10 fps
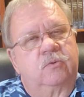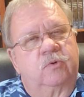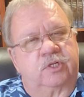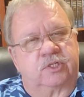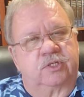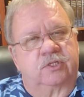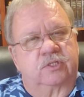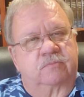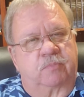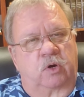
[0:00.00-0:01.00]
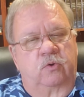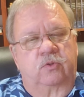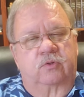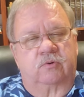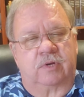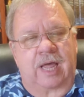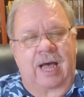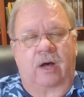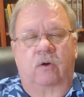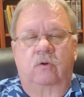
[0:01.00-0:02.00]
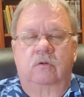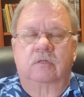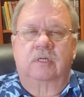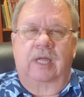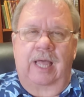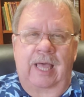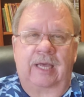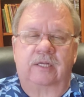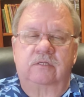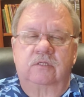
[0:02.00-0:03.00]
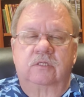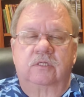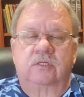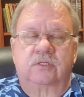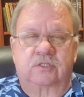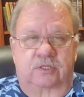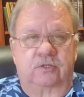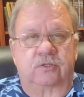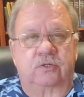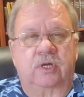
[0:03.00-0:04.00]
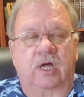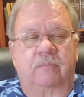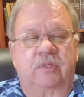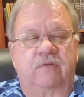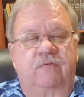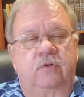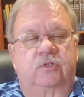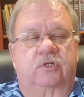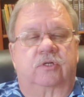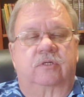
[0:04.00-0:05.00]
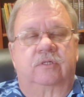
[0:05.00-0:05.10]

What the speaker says: which is both now and still to come in the future,